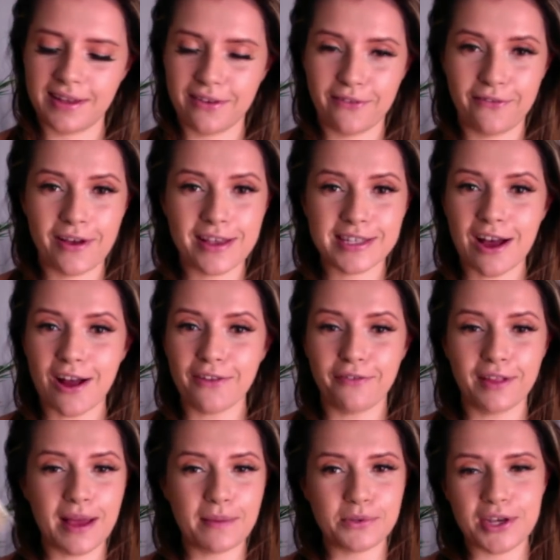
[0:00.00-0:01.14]
First card
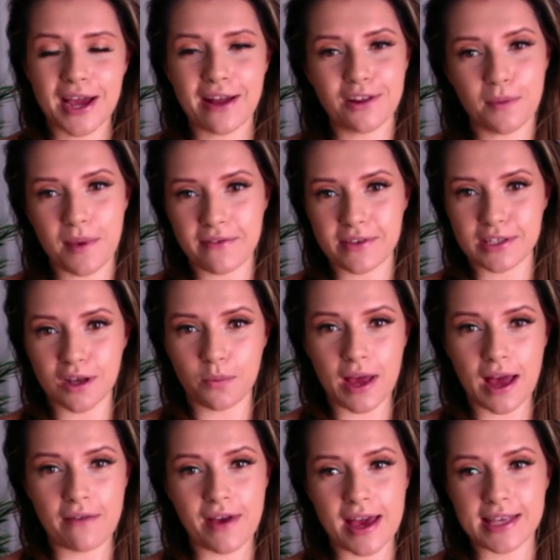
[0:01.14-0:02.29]
flips. You cannot make this up. We
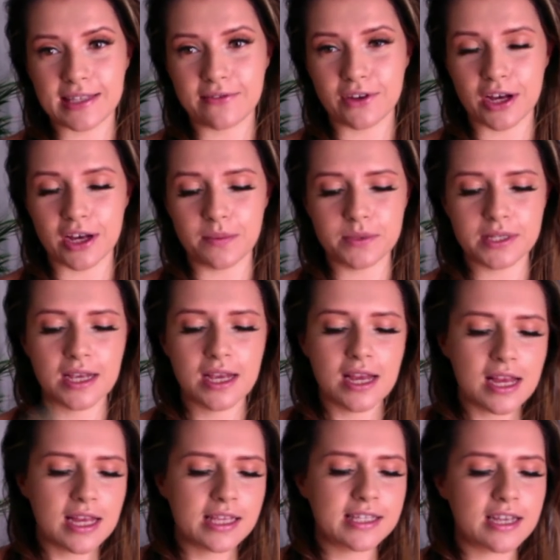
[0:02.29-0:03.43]
have the Ace of Cups.
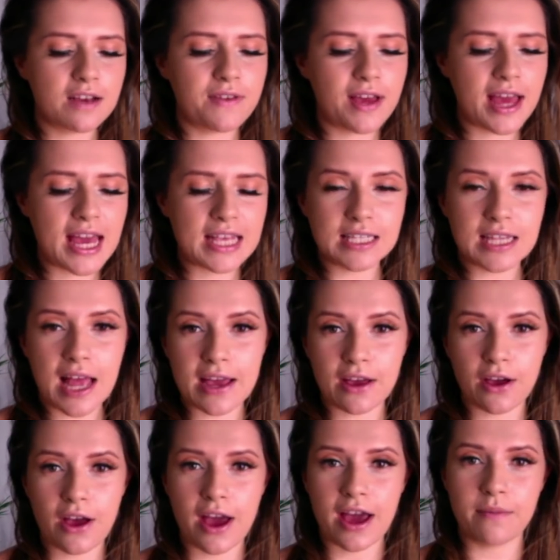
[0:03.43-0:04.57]
So there is like
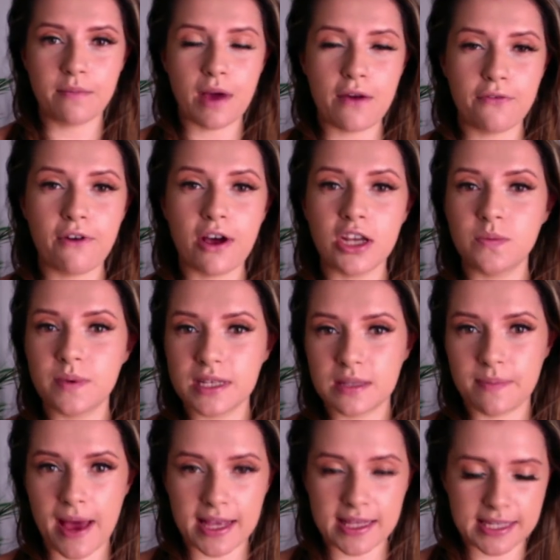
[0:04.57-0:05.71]
a fresh
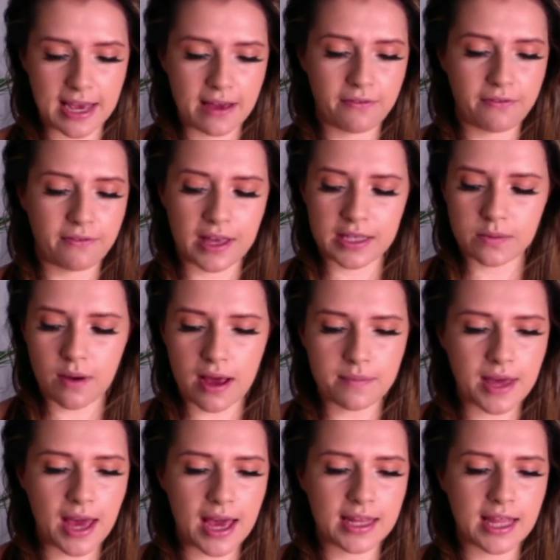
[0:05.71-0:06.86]
perspective is what I'm
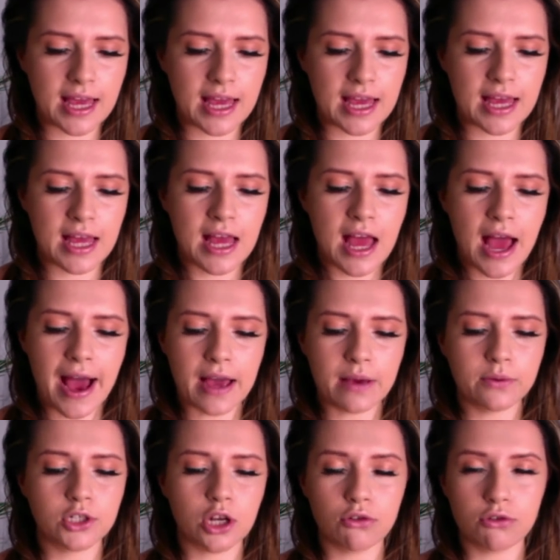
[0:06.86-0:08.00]
getting here. I am
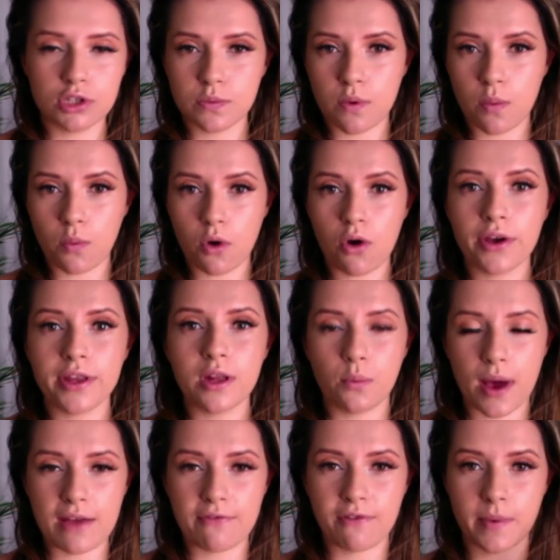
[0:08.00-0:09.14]
shown someone walking
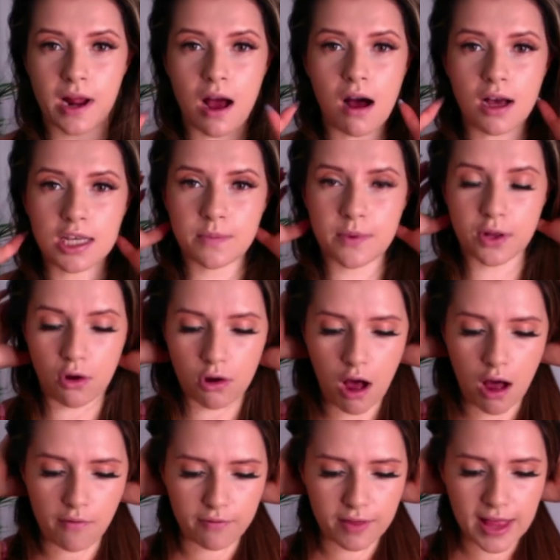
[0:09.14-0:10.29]
away from an argument or
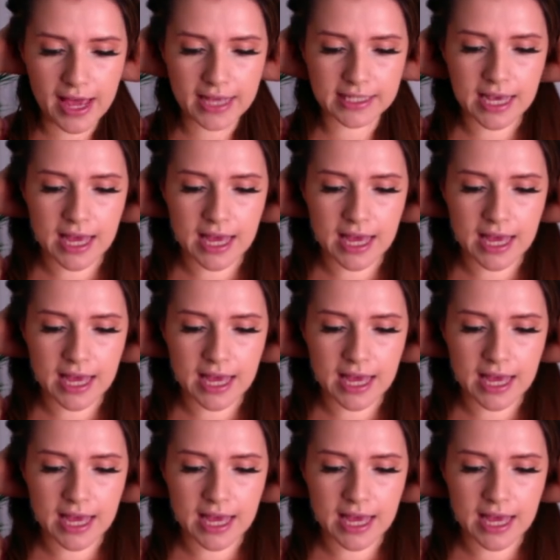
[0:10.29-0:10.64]
conflict